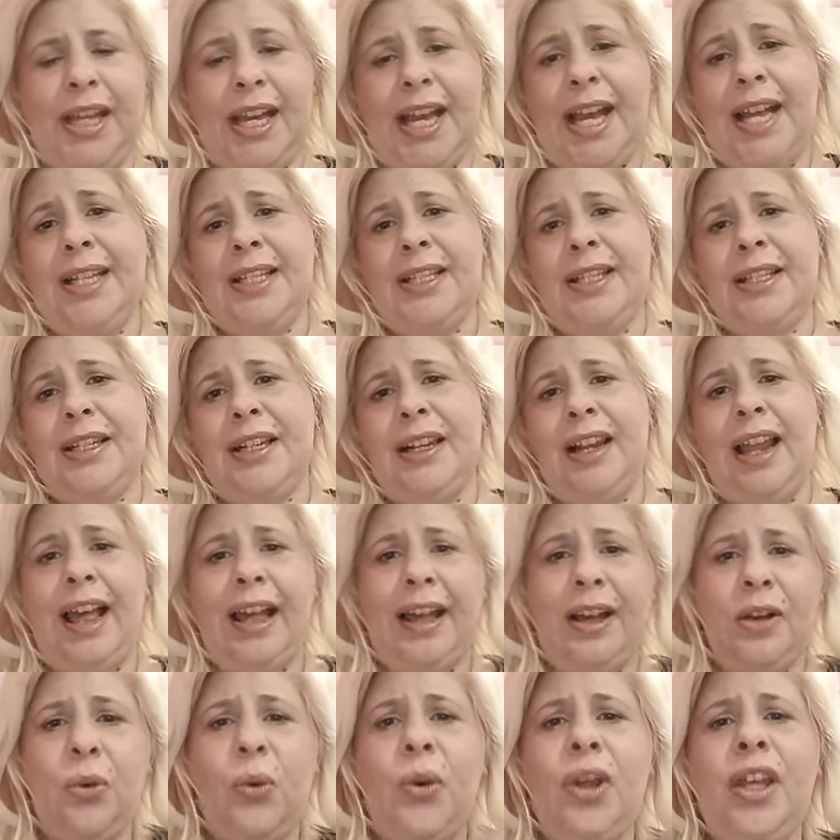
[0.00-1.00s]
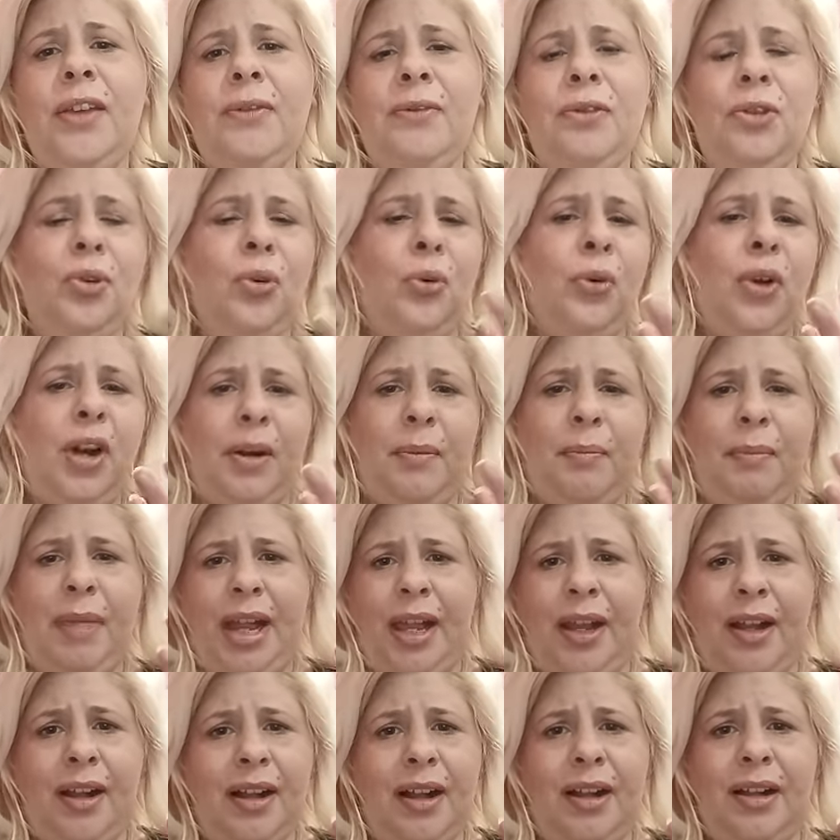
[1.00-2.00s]
yes, like if you wear
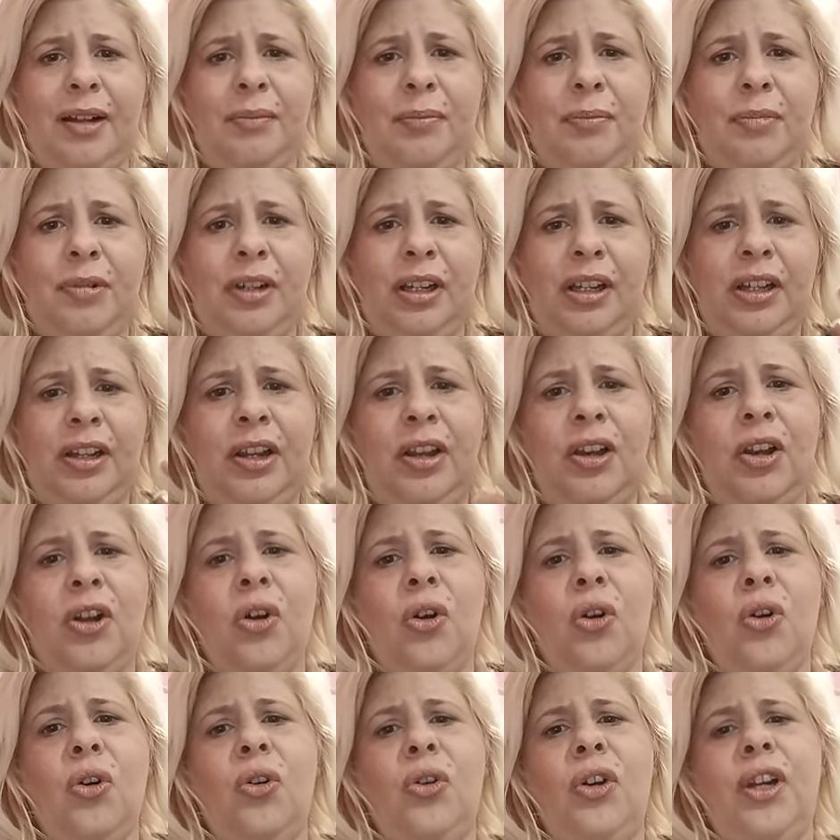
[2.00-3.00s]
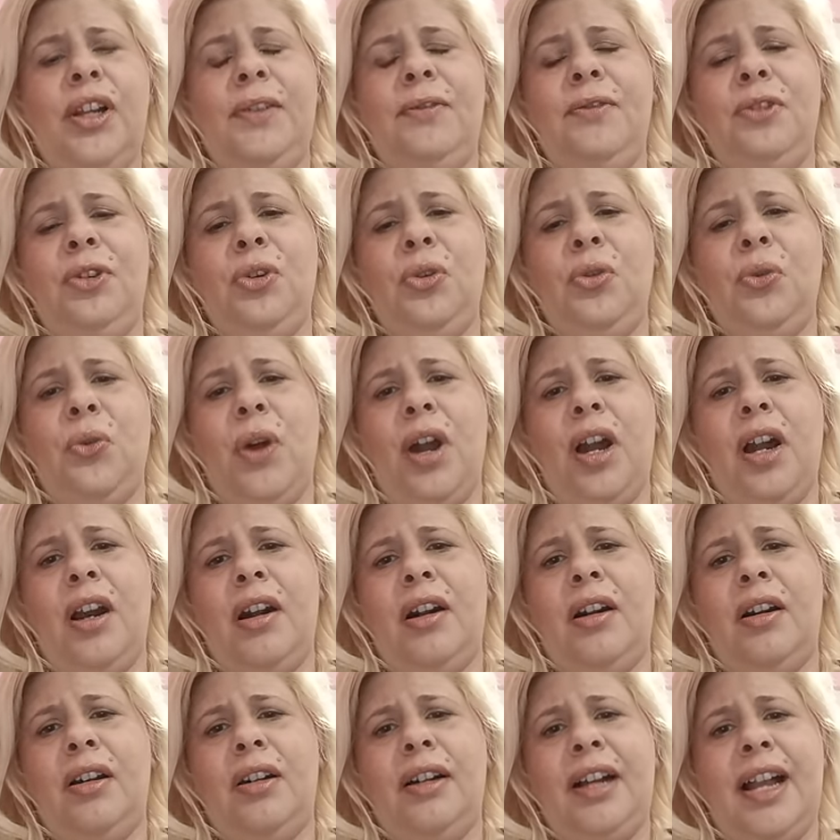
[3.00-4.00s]
makeup or if you
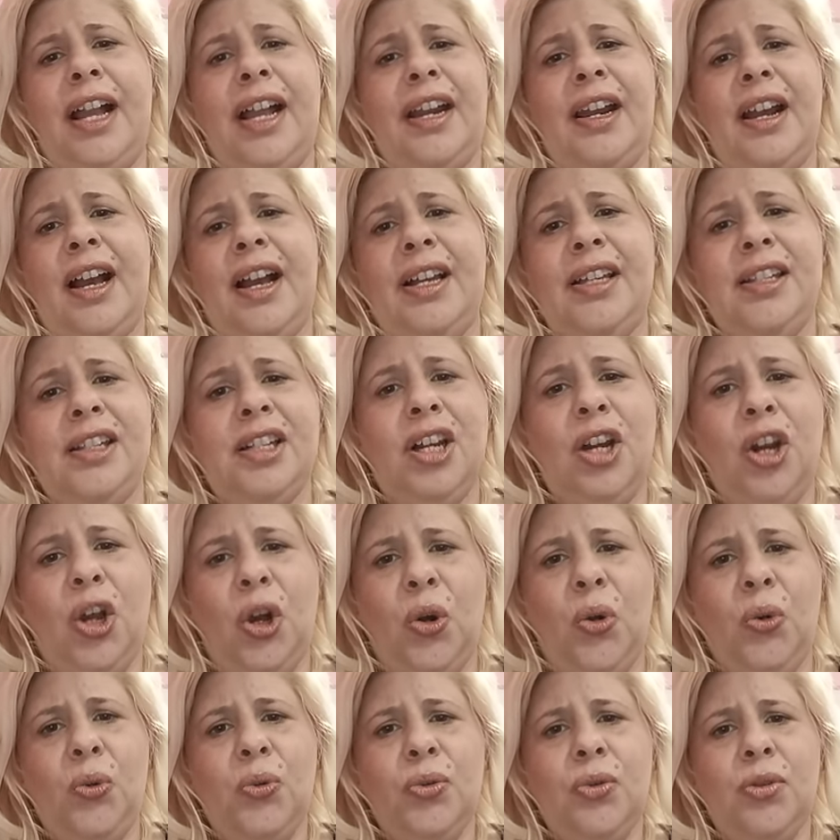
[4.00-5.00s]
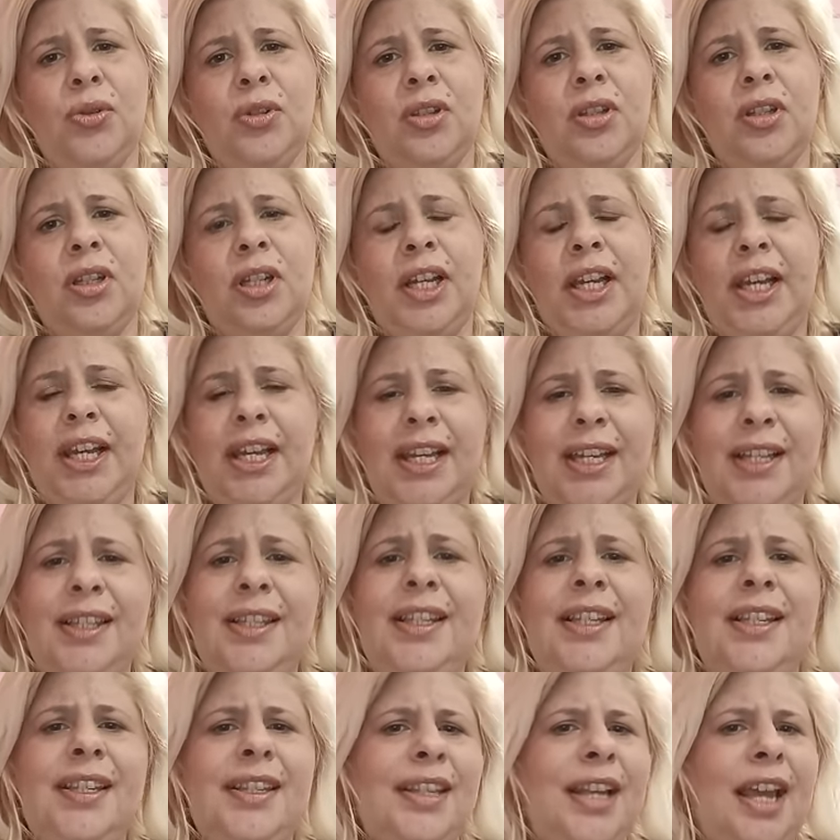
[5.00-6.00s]
wear a nice clothes.
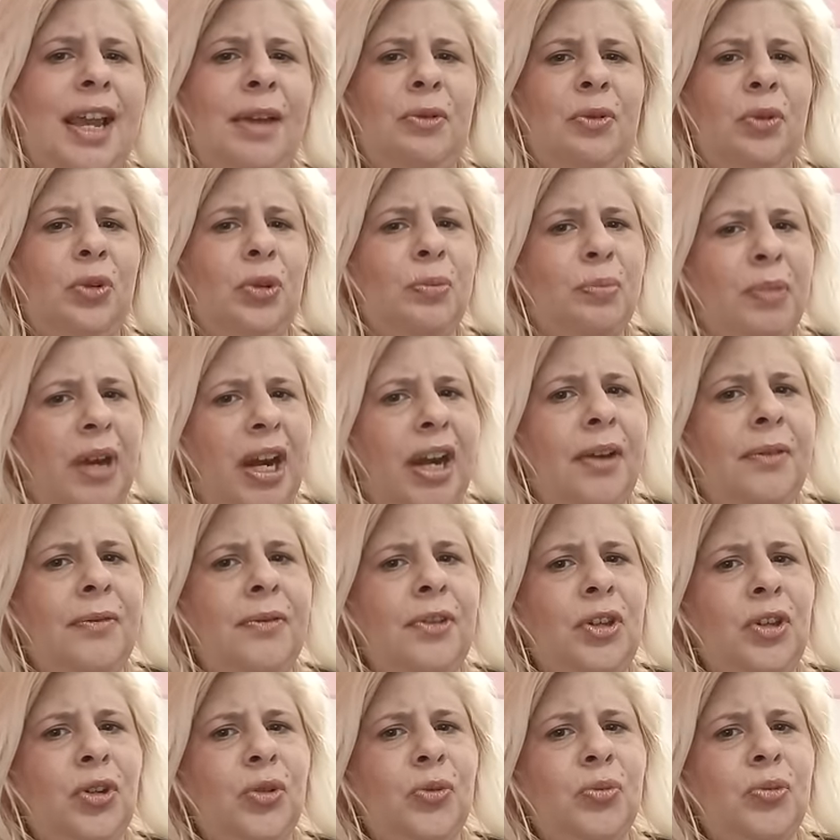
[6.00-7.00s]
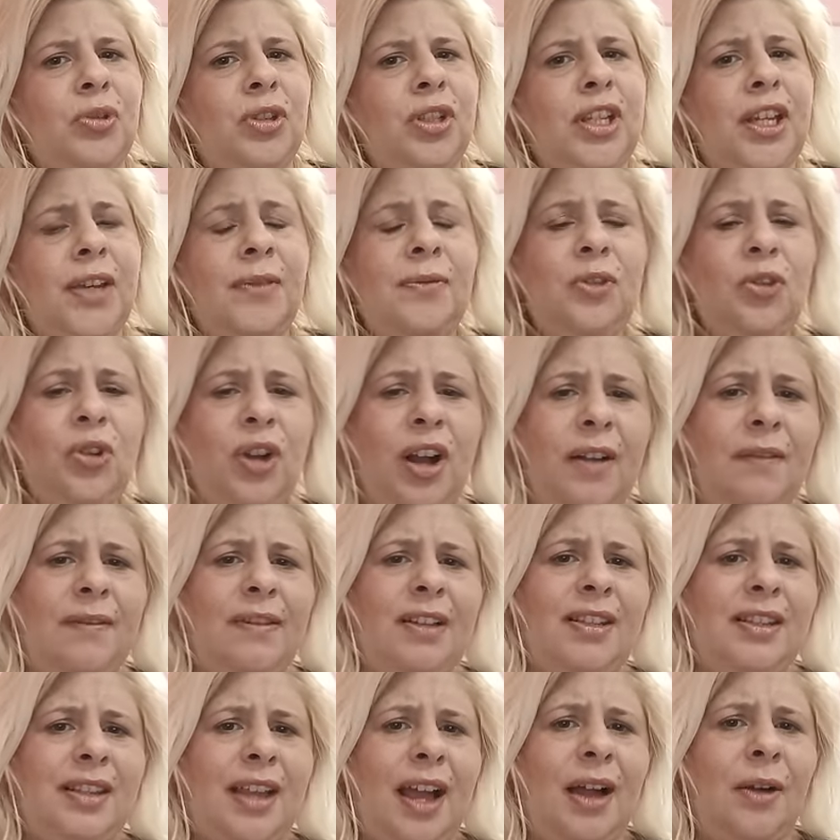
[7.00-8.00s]
It's the same with perfumes. If you have
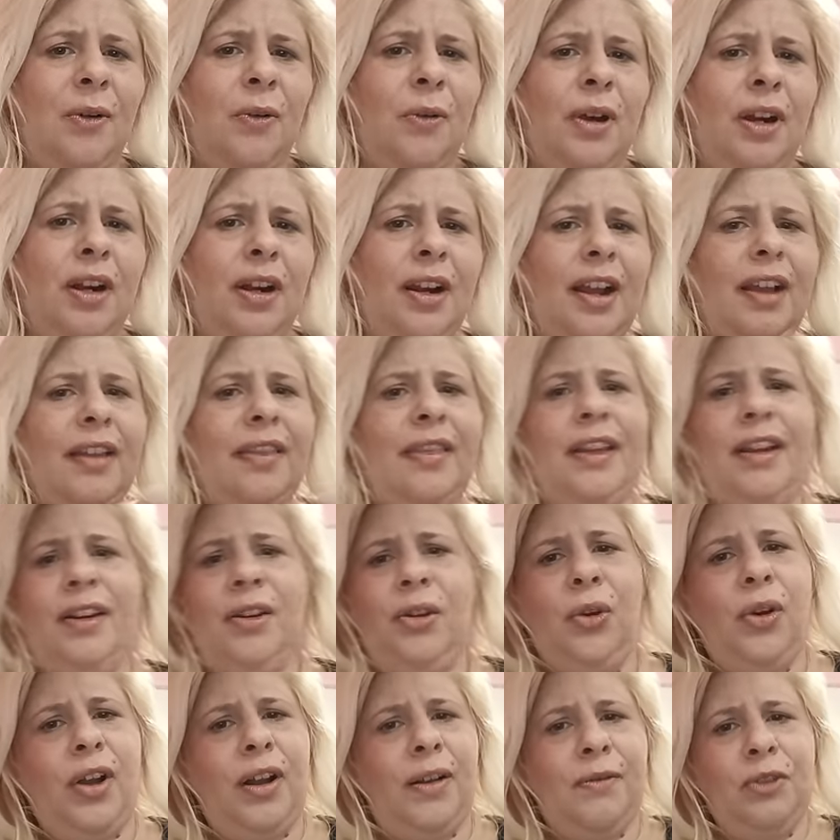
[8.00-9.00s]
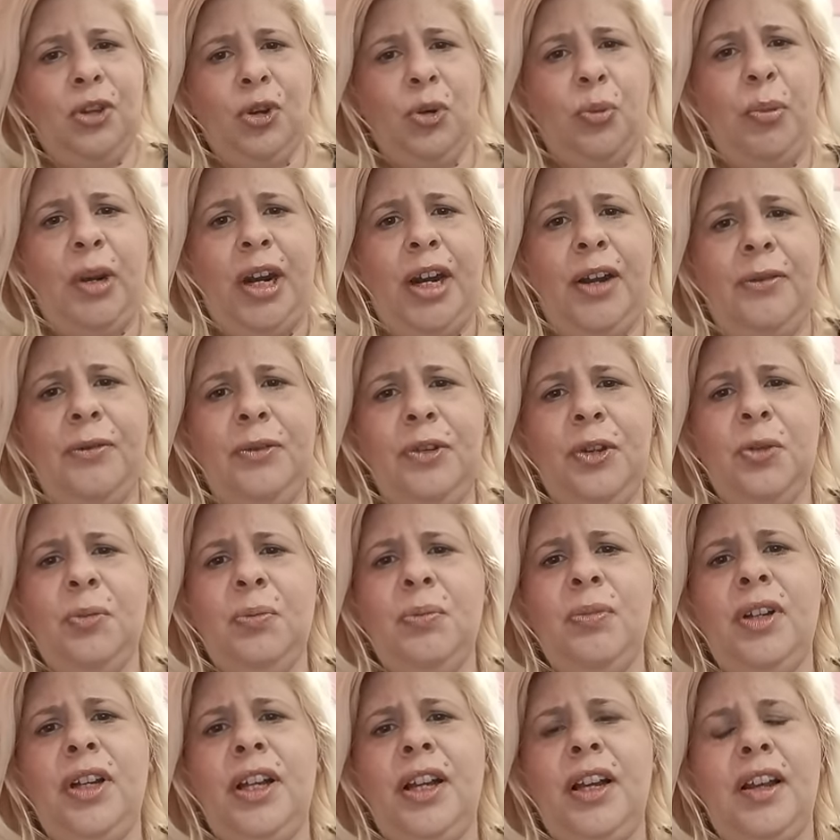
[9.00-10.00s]
a sour and then you have your perfume,
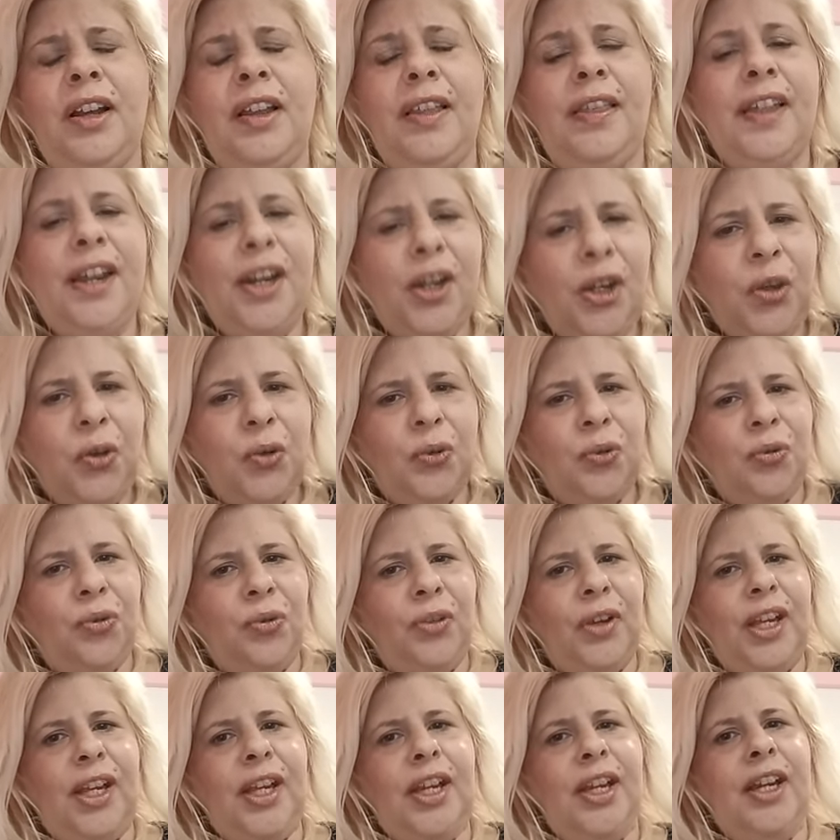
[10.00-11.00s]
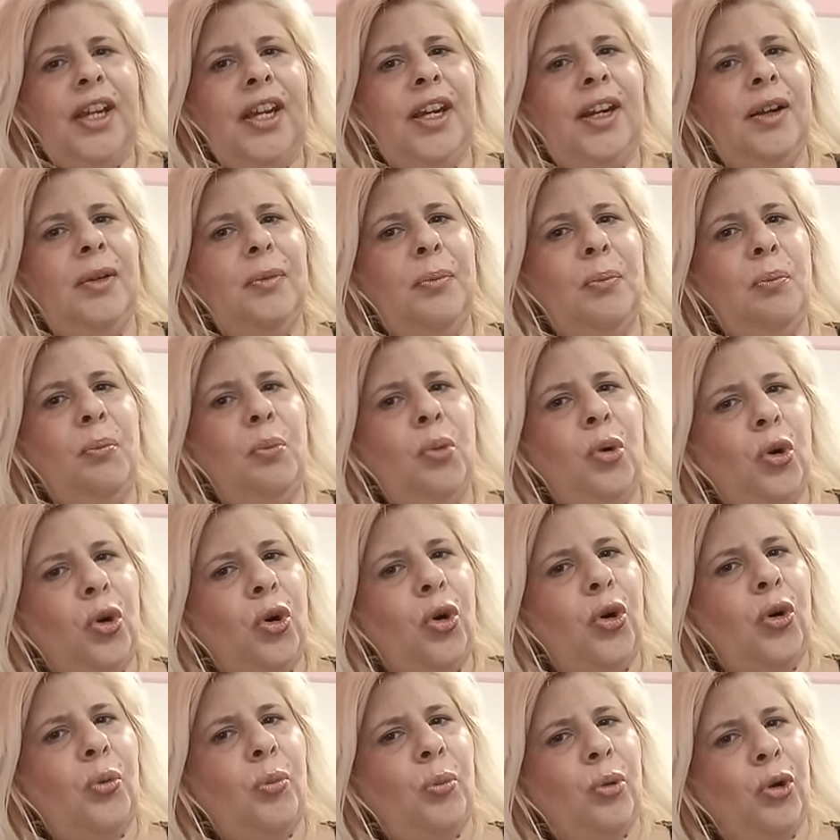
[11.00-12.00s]
then you feel
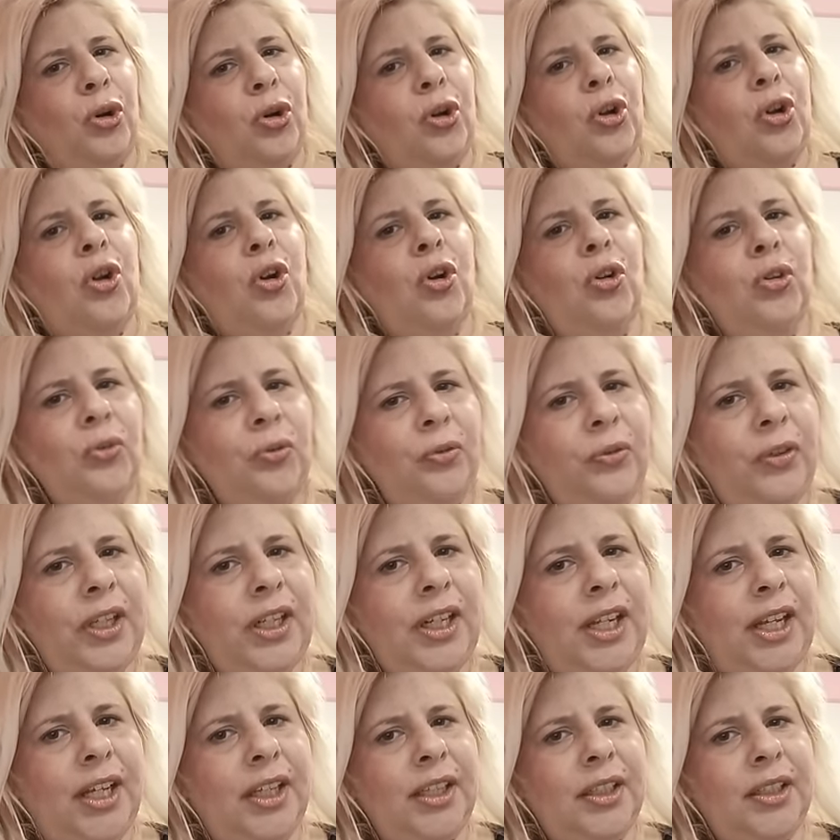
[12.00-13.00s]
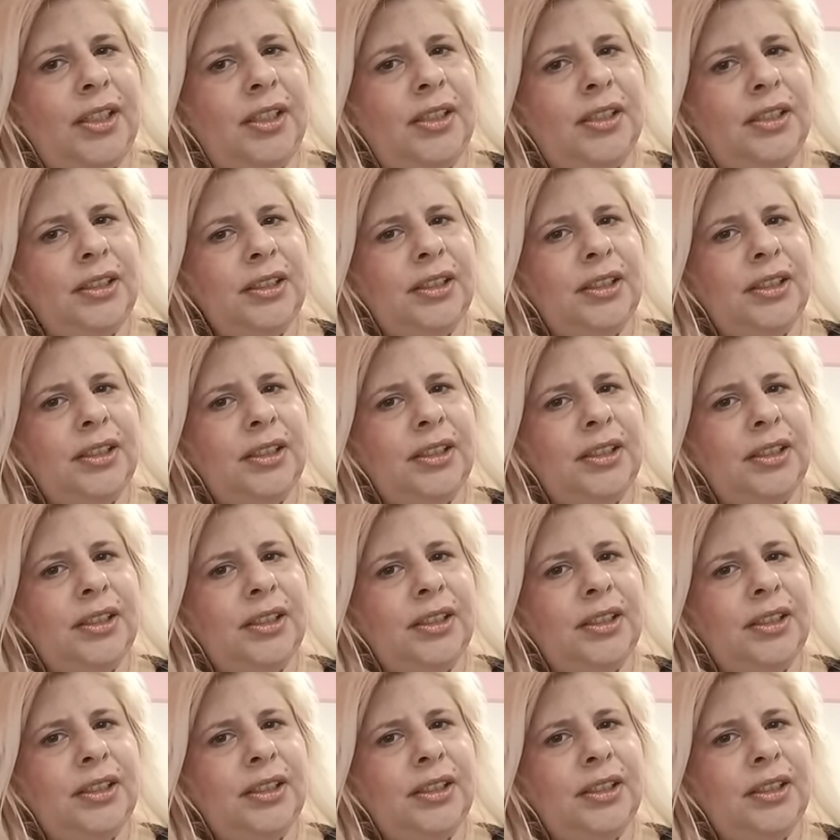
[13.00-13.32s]
more and more confident.